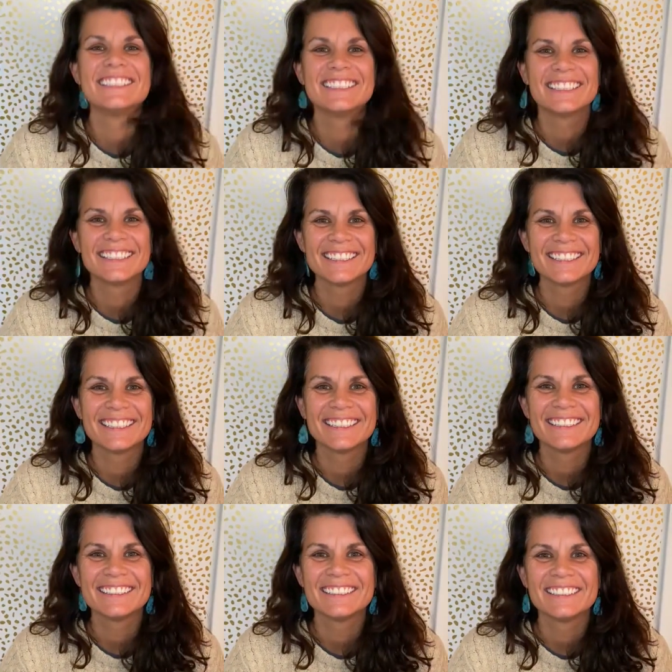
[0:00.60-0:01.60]
What
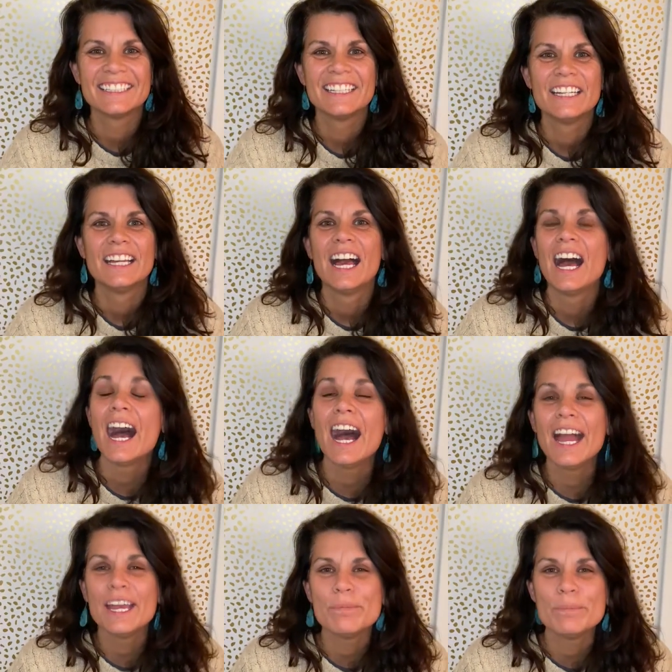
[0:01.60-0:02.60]
is your name?
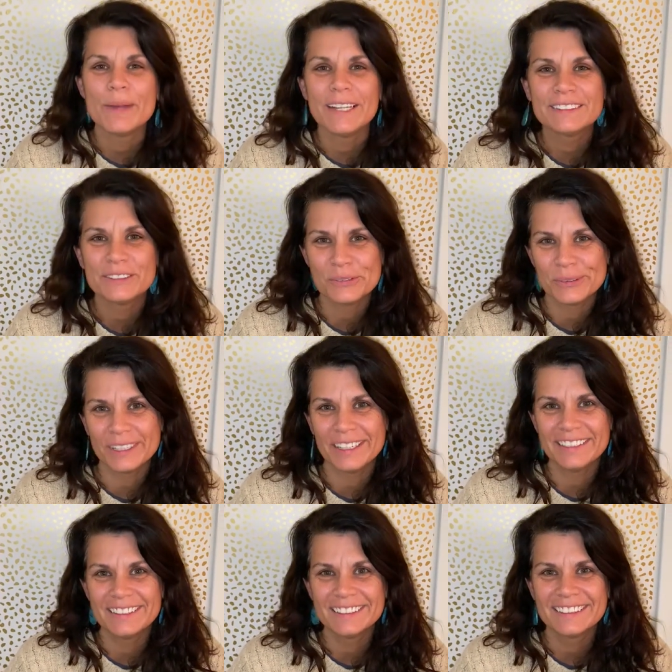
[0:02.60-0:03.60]
Hi, I'm Bess
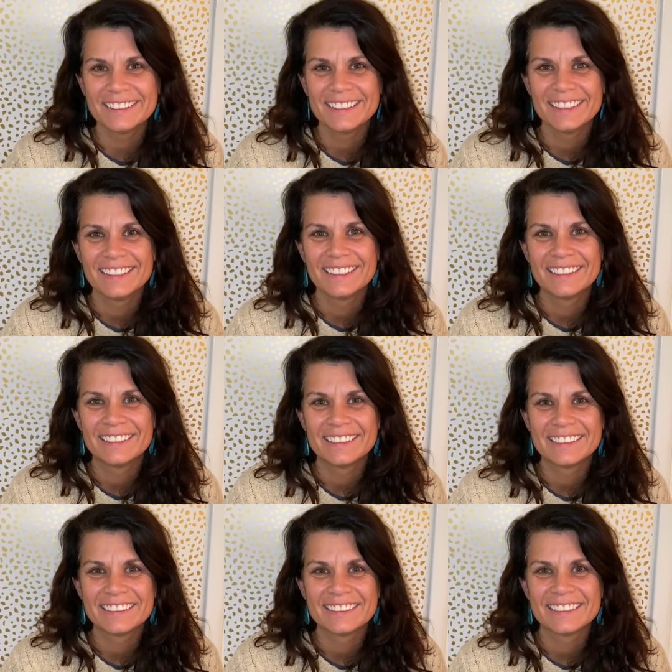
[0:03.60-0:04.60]
Newland. What
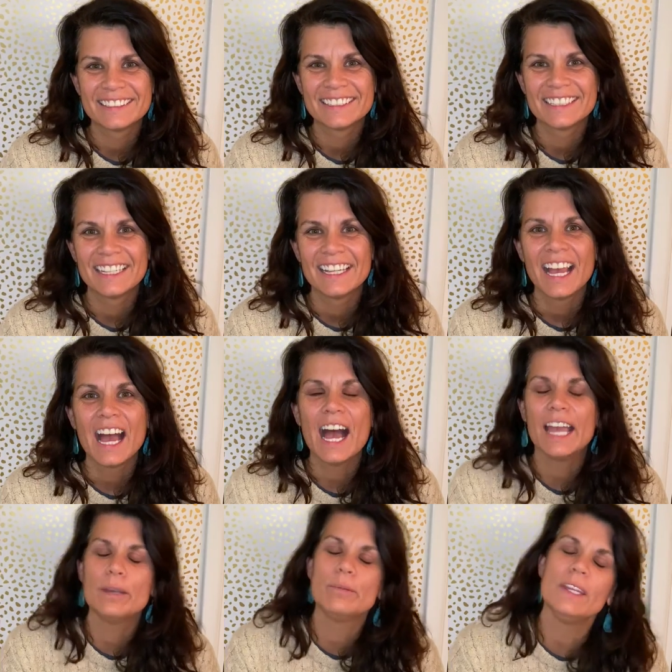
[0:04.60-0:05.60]
is your job? I
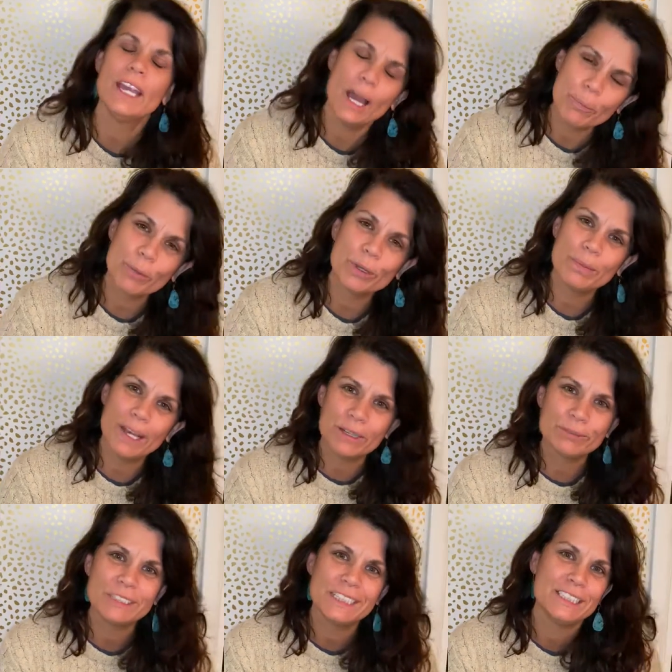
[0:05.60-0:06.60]
am the Upward Bound
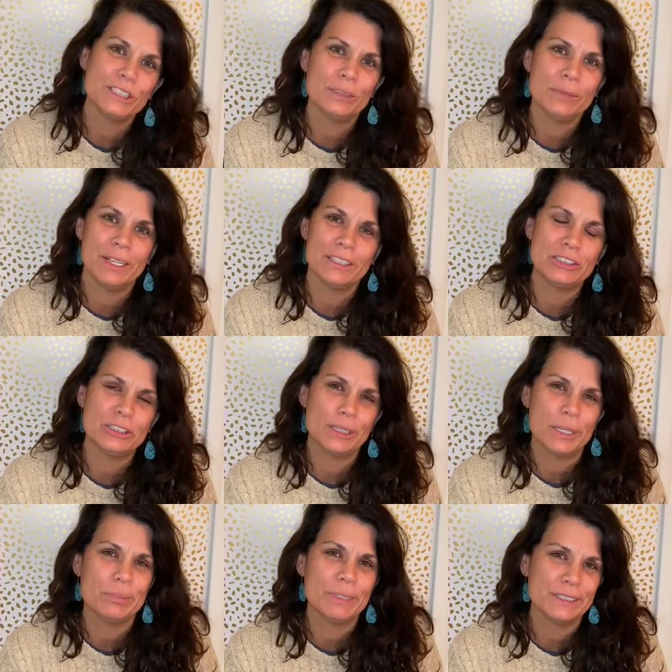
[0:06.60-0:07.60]
Retention Manager
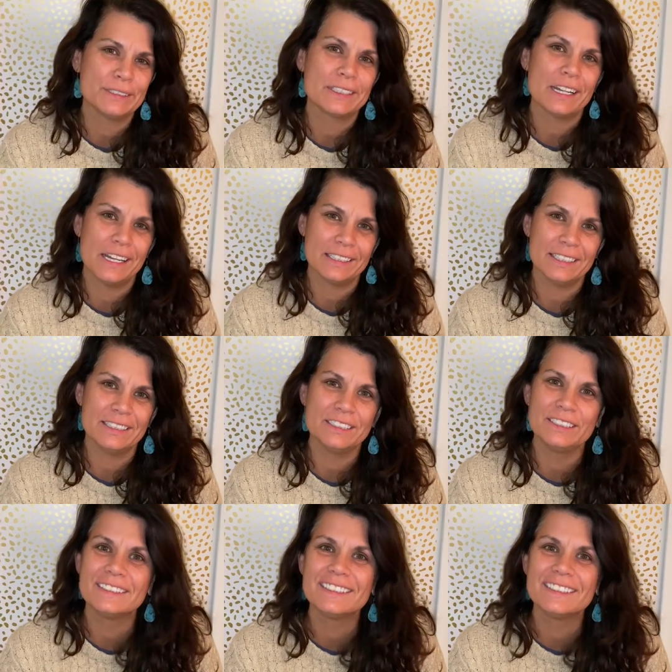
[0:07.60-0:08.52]
at Pierce College.